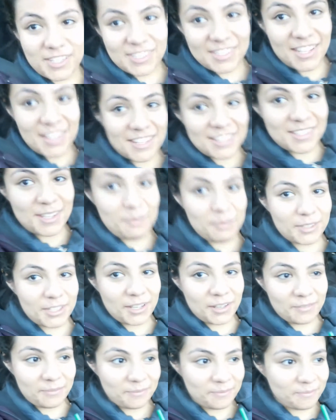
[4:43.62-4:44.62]
but it's not the same
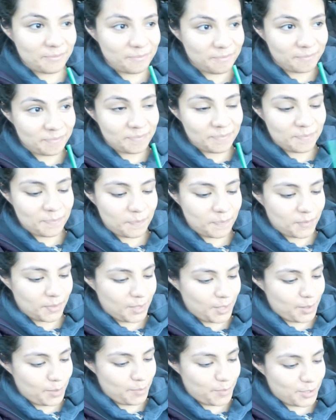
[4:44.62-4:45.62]
thing.
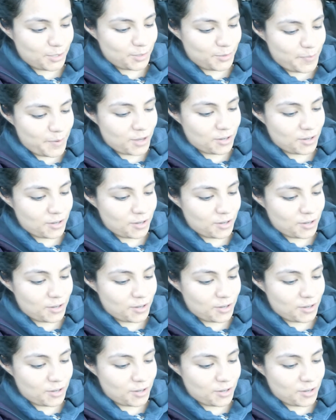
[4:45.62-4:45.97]
But it's